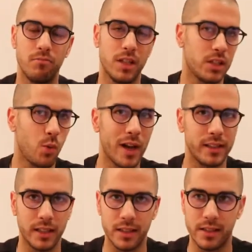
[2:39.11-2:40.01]
it's
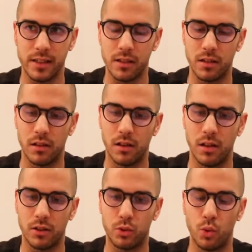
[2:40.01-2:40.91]
quite easy
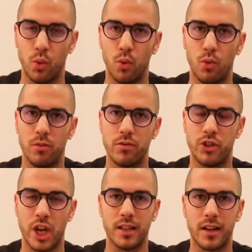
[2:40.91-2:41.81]
to
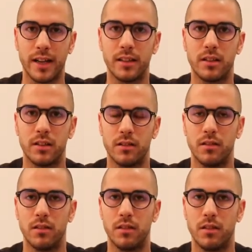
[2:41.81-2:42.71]
generate
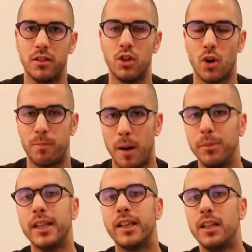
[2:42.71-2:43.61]
your
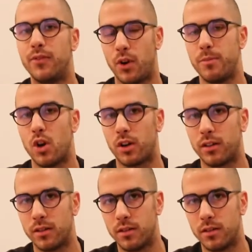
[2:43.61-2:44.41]
public key from your